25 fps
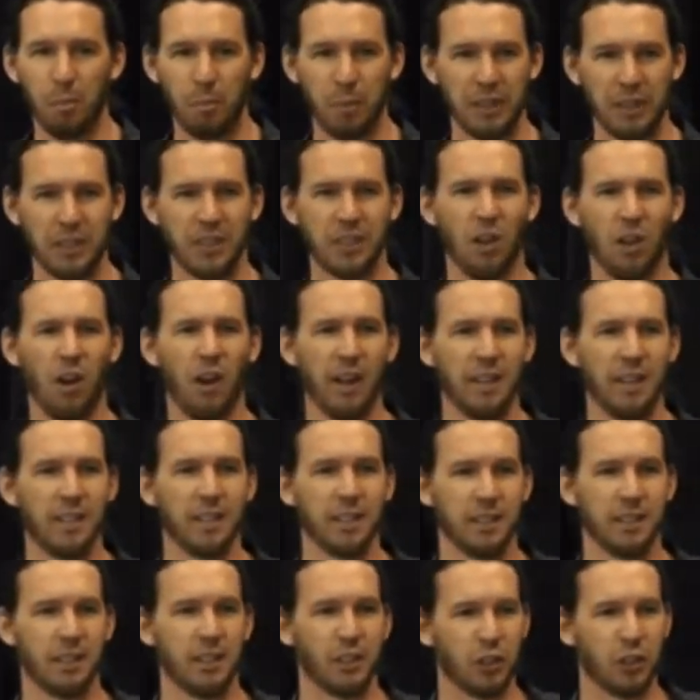But
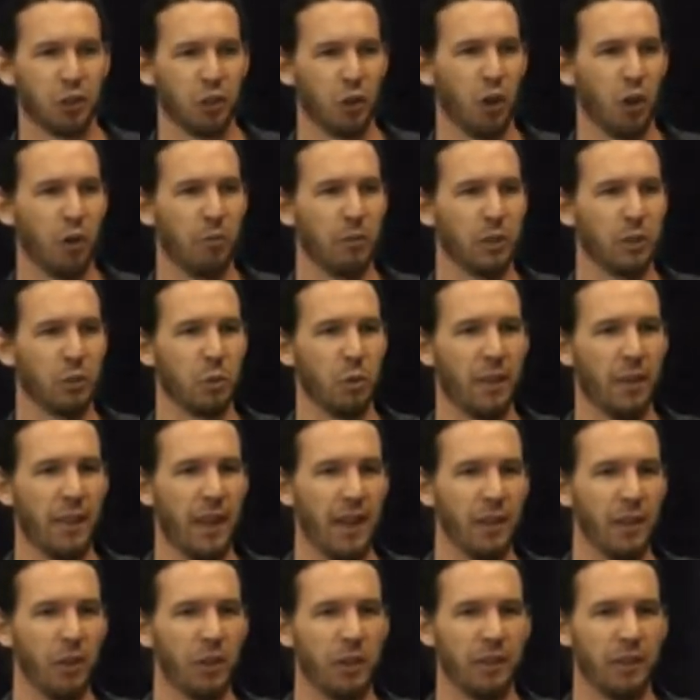scientists, astronomers, when
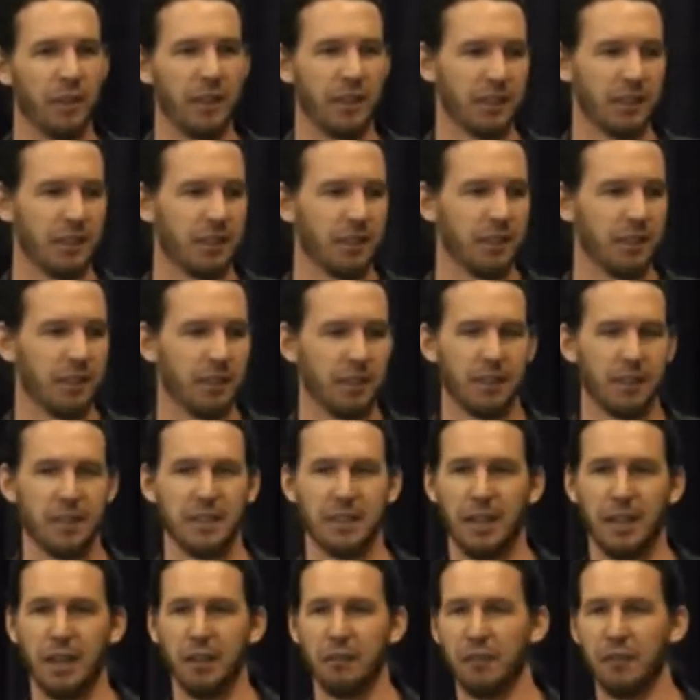they look at this
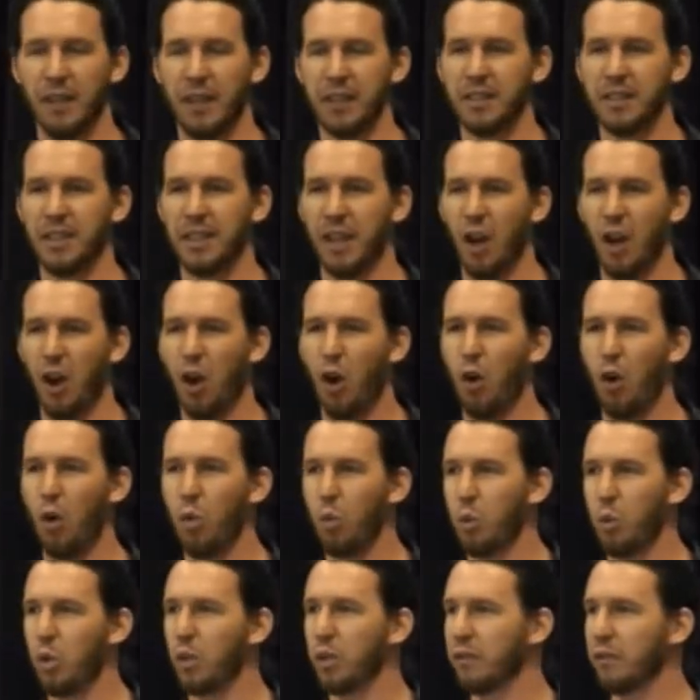stuff, they see a
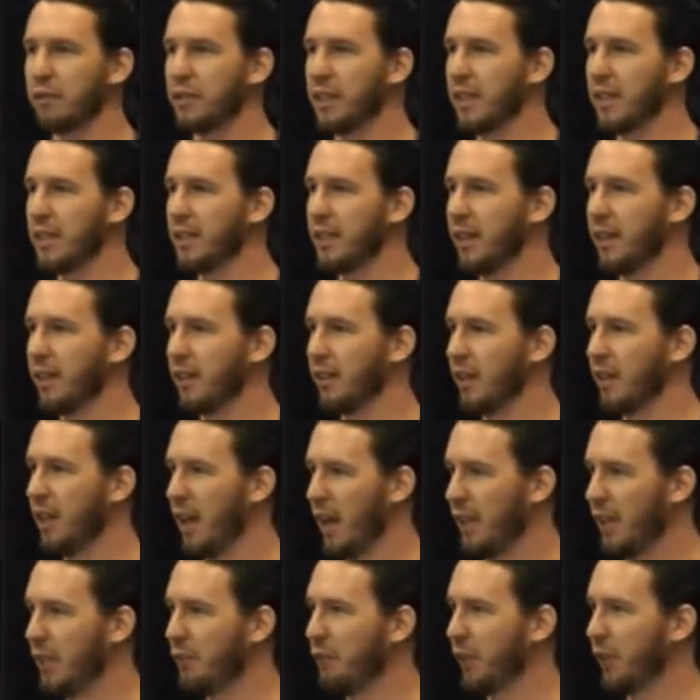whole world of detail,
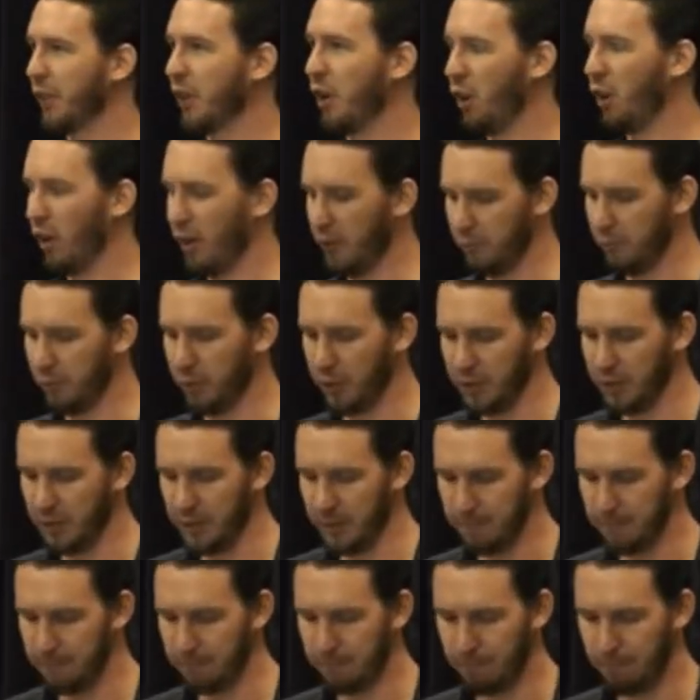a different kind of
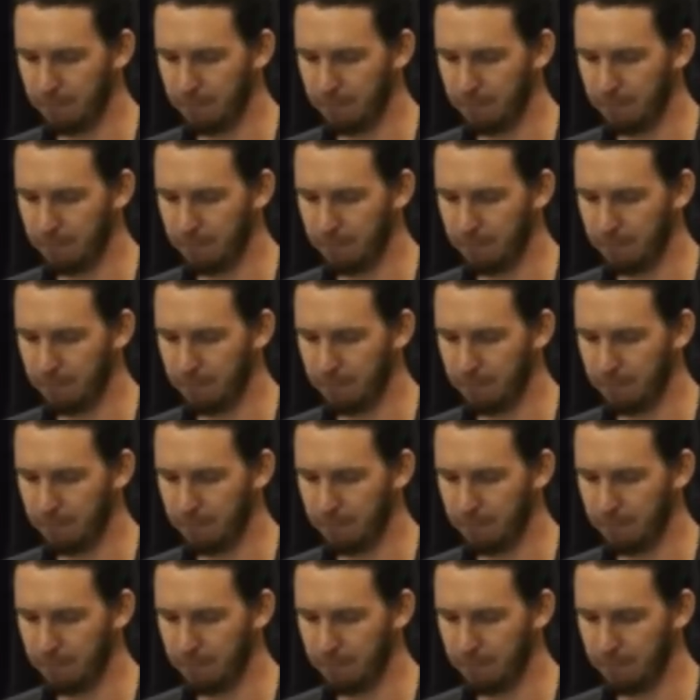beauty.